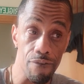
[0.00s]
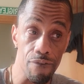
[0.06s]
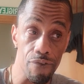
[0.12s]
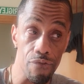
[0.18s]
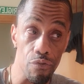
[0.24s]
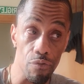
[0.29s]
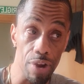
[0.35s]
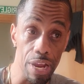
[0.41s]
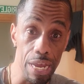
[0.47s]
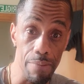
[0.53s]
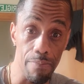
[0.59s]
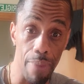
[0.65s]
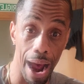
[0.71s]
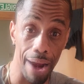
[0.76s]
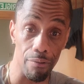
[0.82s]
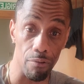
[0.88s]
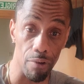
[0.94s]
3
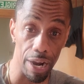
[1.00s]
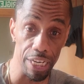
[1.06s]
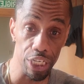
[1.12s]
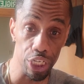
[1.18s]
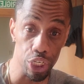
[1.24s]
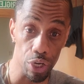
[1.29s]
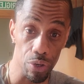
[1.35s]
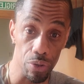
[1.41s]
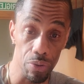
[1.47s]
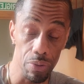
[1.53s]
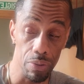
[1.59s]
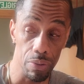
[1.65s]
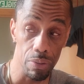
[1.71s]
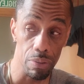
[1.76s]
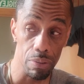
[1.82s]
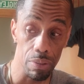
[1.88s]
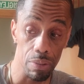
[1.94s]
biracial
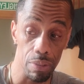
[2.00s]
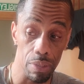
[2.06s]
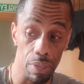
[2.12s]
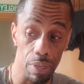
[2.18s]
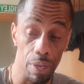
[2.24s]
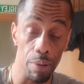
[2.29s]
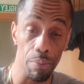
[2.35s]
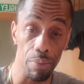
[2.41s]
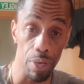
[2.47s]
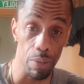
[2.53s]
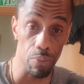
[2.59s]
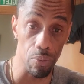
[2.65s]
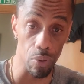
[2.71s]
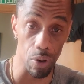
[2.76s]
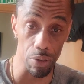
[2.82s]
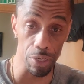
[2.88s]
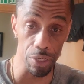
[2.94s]

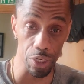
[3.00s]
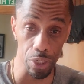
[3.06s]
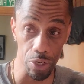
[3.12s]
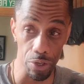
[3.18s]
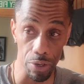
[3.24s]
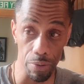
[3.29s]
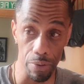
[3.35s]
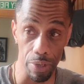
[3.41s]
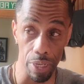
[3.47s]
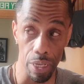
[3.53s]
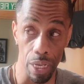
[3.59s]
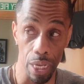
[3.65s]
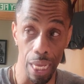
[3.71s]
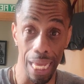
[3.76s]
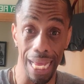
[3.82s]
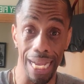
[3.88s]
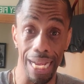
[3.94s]
people on the jury,
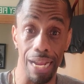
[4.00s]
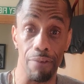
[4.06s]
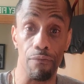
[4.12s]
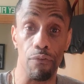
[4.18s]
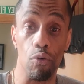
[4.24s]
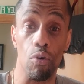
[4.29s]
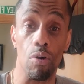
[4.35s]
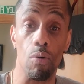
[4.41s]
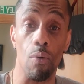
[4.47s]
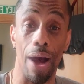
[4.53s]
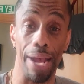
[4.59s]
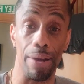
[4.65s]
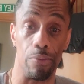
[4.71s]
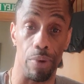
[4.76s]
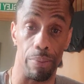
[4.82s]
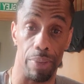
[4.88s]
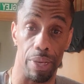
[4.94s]
and then 4 white
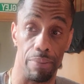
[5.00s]
women.